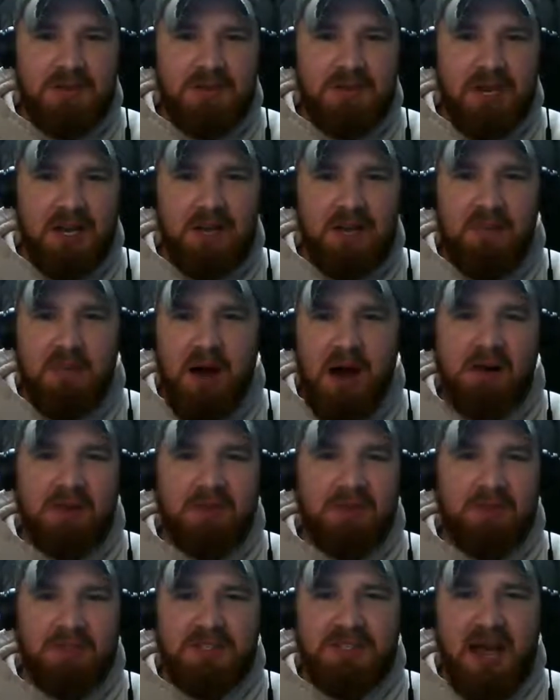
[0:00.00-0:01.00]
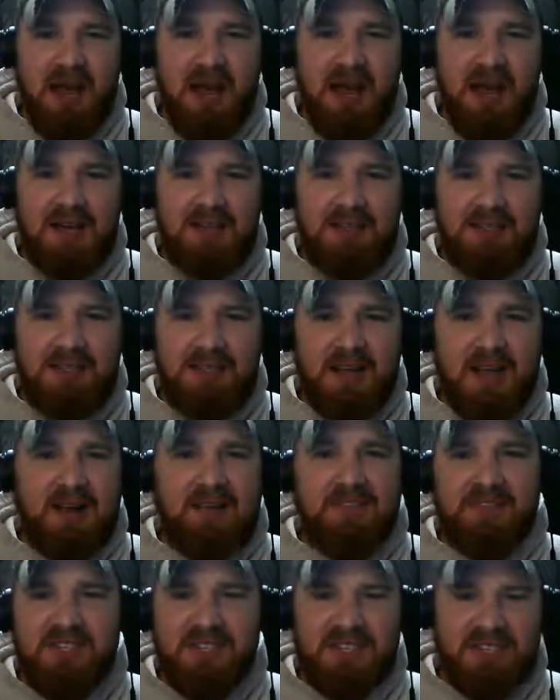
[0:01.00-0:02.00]
like model size out
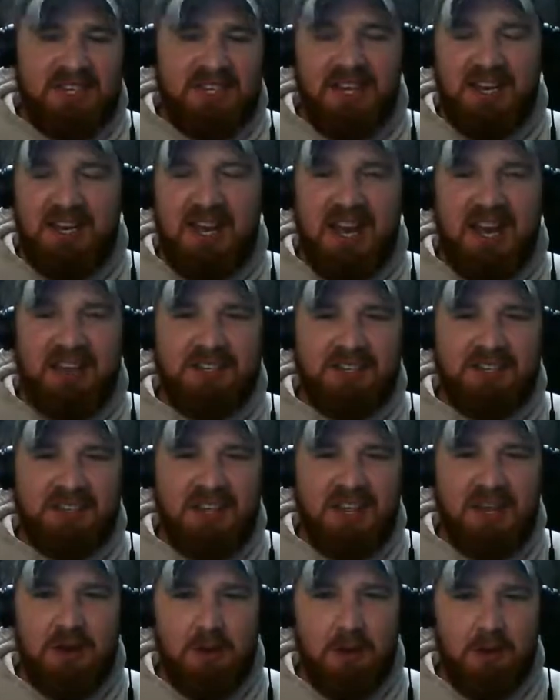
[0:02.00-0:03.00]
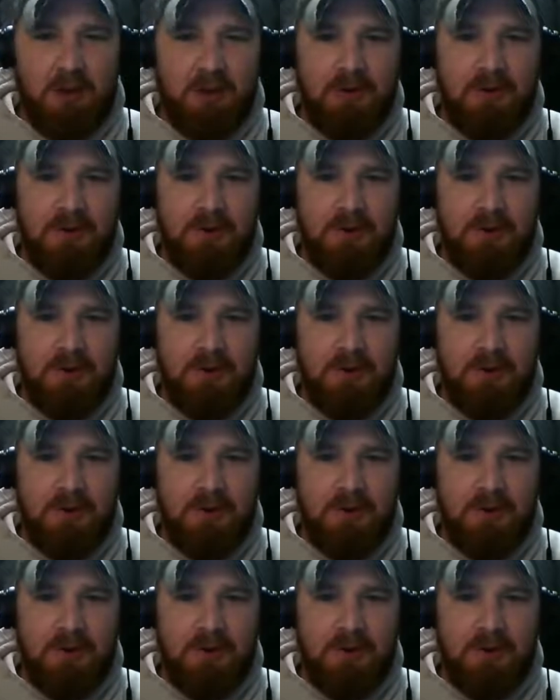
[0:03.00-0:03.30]
of 16 gauge steel